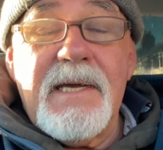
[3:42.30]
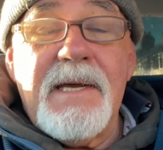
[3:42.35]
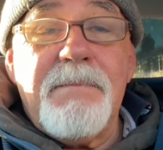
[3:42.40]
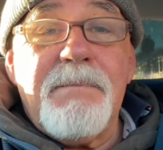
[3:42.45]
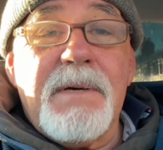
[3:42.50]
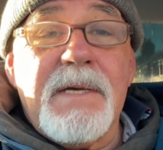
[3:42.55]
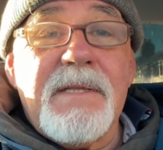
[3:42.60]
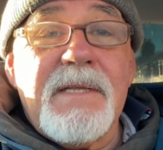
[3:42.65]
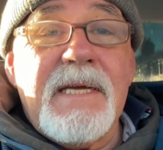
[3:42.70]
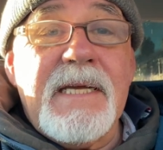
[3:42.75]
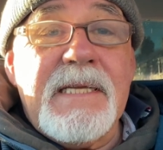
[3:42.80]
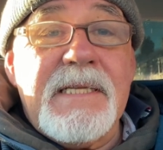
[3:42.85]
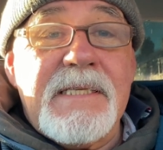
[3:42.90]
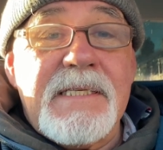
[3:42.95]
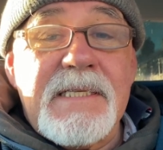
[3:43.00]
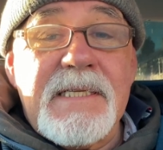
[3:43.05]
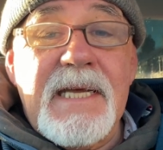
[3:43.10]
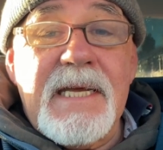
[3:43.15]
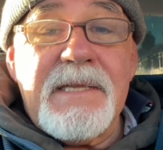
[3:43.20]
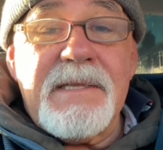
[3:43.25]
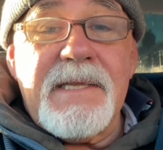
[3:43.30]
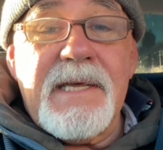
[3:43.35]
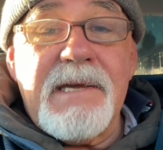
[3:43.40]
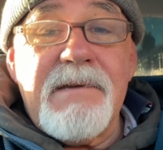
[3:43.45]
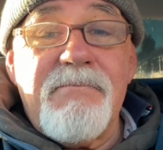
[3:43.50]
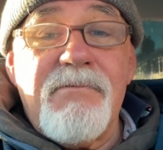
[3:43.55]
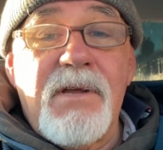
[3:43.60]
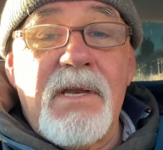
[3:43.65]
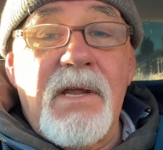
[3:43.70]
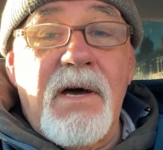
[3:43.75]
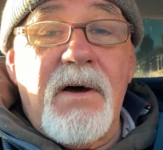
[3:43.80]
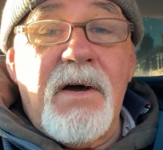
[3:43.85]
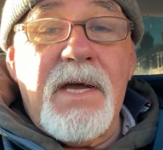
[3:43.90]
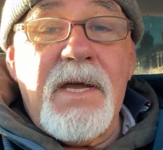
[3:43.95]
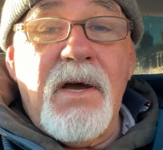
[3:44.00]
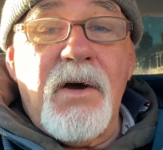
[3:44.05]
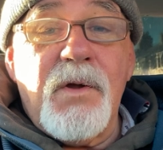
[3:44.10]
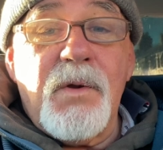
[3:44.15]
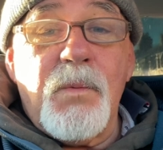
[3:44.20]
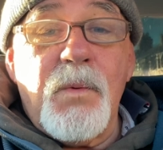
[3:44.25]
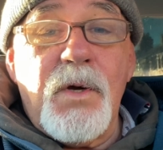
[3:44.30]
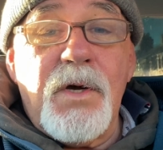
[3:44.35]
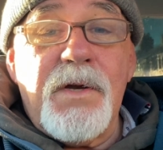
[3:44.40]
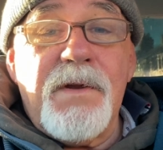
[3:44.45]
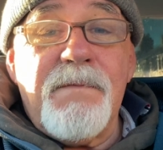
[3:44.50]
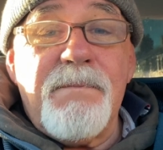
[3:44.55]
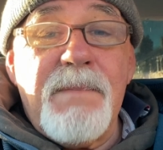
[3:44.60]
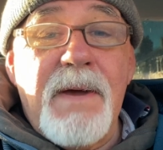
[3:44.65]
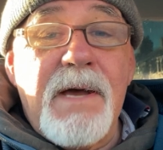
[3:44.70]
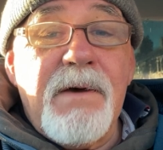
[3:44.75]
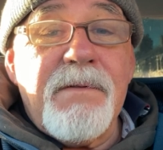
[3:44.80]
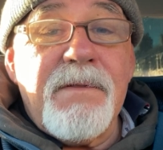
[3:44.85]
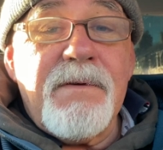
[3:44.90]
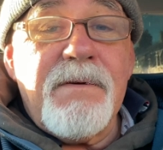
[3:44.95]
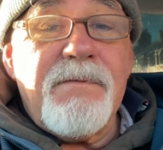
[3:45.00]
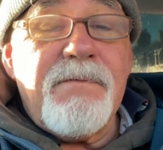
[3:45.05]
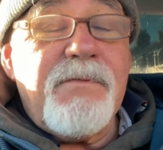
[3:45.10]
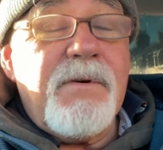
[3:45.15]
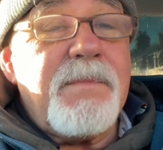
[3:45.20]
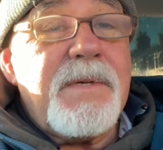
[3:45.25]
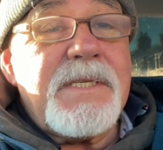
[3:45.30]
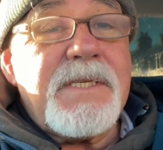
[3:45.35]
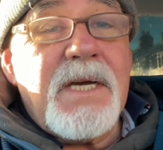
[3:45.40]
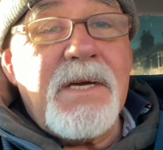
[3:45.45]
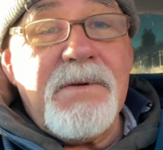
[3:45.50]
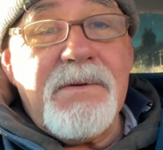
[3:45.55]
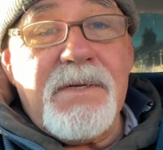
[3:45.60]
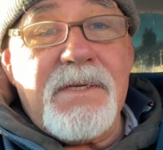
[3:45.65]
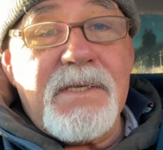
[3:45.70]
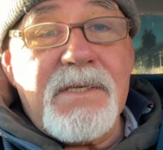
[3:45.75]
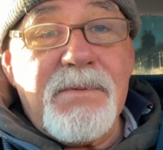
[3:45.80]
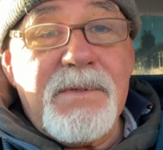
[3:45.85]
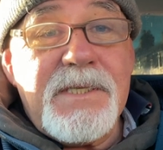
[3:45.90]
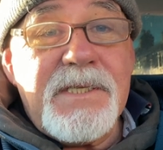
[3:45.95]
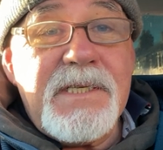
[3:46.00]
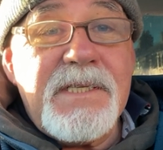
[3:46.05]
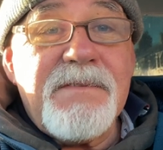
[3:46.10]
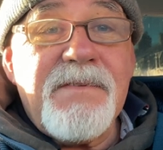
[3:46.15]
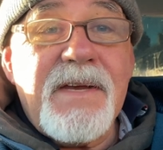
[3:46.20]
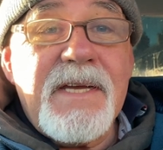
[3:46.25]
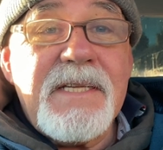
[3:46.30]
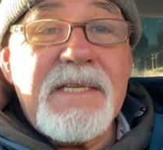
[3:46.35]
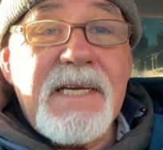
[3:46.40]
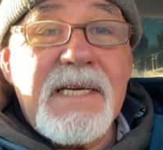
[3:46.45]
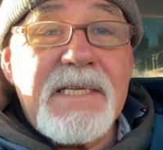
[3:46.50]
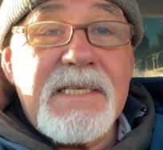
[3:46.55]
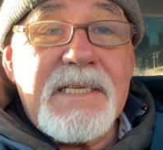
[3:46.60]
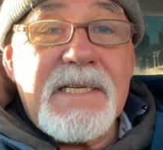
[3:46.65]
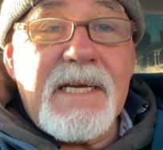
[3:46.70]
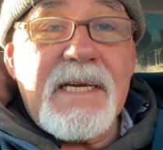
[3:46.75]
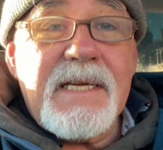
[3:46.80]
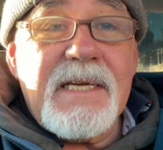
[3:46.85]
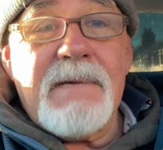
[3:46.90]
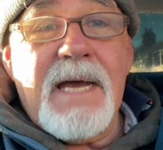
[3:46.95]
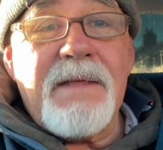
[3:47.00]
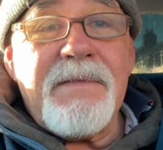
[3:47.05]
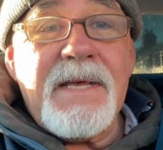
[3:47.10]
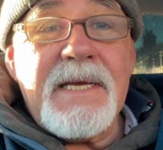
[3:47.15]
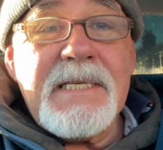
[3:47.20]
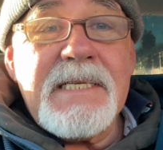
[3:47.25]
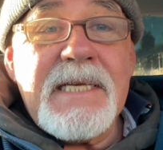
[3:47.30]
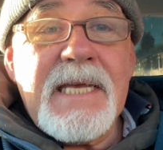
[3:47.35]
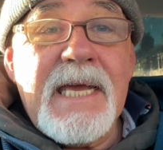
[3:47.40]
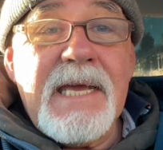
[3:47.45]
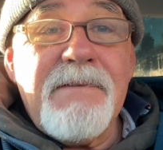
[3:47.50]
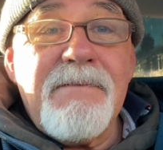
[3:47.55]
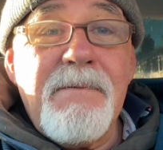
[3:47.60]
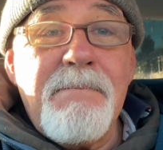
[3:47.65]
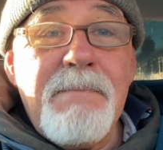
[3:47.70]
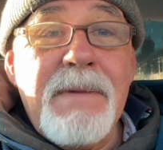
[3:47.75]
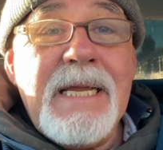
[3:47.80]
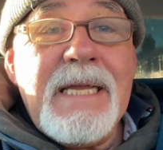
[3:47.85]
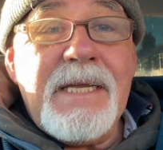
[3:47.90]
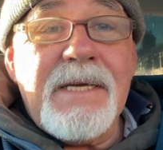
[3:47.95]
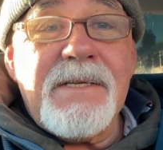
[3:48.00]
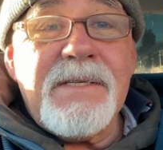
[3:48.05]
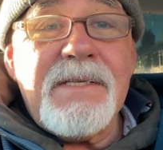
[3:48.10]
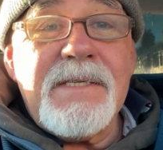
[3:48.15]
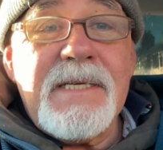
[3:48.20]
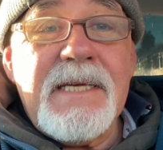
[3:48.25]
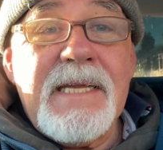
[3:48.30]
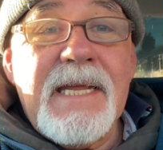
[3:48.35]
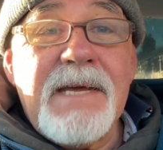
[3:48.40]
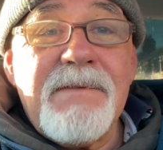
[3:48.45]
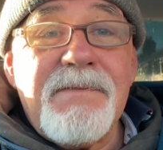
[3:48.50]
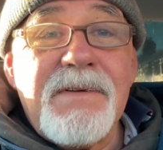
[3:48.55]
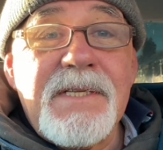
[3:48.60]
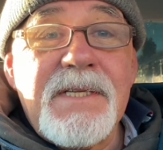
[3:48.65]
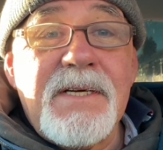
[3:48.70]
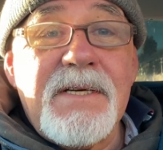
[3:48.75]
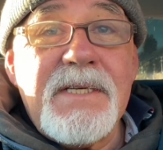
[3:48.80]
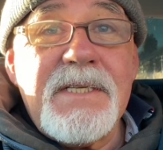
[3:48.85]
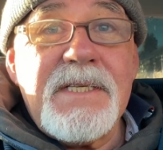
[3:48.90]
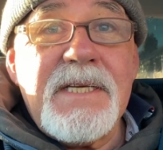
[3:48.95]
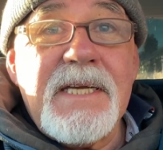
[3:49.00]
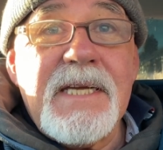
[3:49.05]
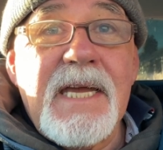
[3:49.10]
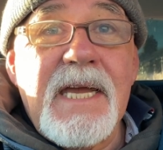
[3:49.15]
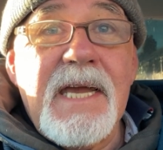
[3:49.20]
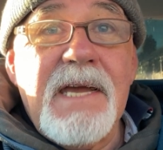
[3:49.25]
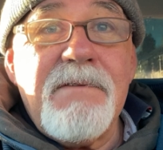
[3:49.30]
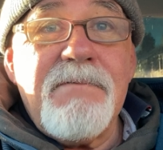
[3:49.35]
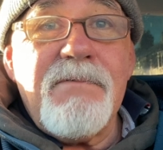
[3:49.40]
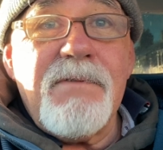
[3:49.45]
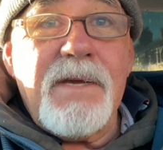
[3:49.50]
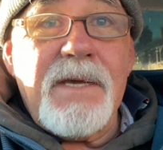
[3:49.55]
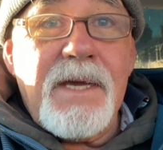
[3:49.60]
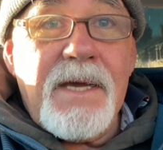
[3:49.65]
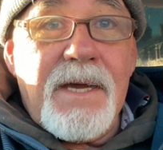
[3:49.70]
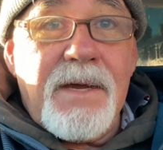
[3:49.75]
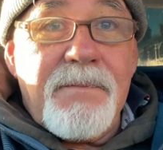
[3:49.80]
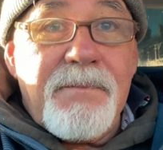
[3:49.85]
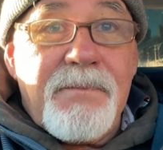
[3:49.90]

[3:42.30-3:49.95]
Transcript: But instead, they rely on word of mouth from its owners, which is fantastic. And they save millions in advertising every year.